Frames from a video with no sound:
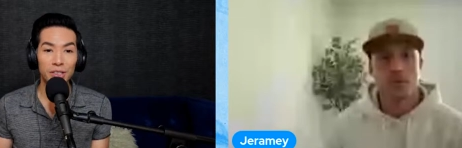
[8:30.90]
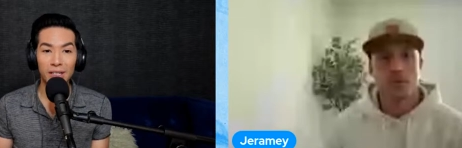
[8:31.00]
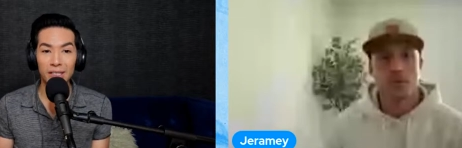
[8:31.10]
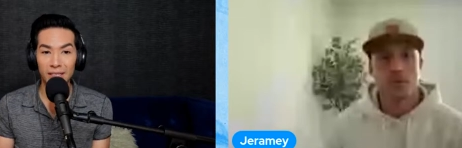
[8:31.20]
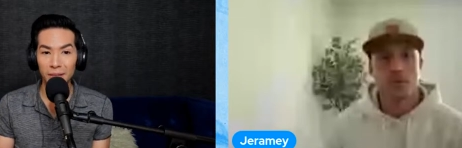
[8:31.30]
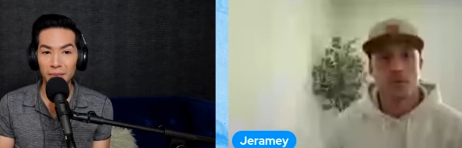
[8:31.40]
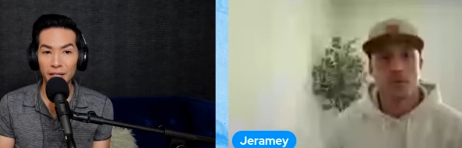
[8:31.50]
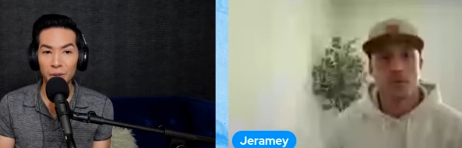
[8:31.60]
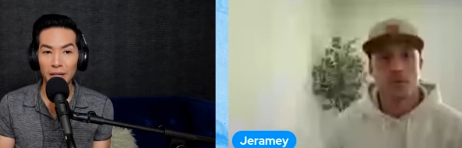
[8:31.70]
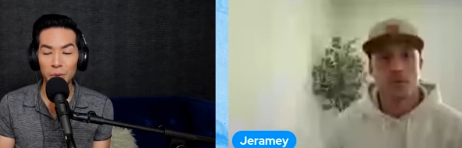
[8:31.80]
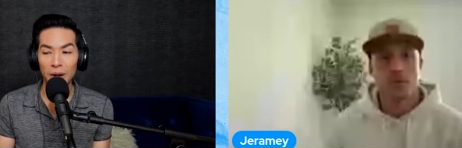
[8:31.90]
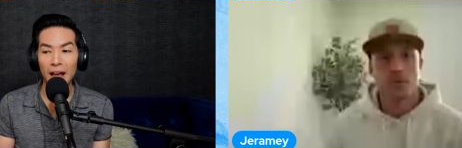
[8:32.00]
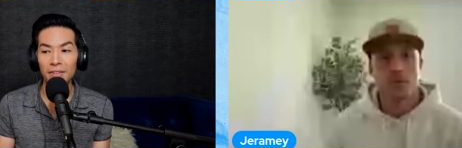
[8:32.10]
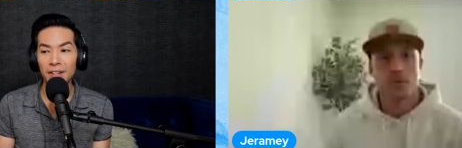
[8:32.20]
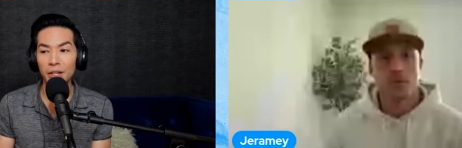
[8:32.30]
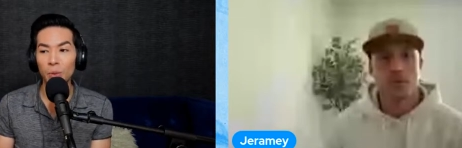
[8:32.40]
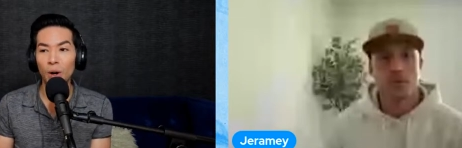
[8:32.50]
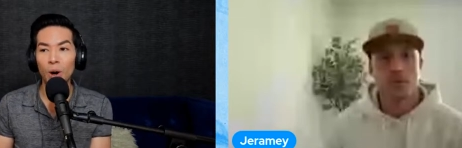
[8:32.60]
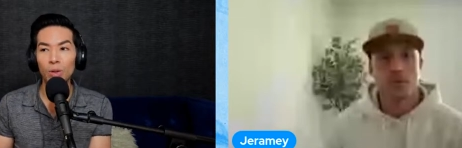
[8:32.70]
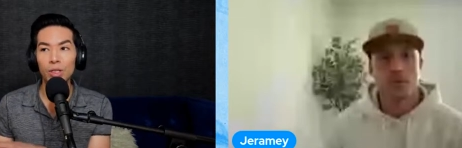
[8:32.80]
Speaker 1: that it seems like you guys were having, you were
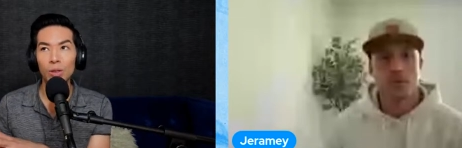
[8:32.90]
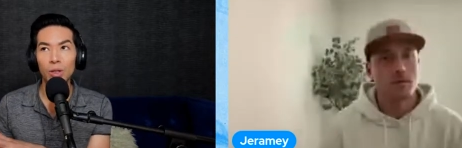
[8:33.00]
also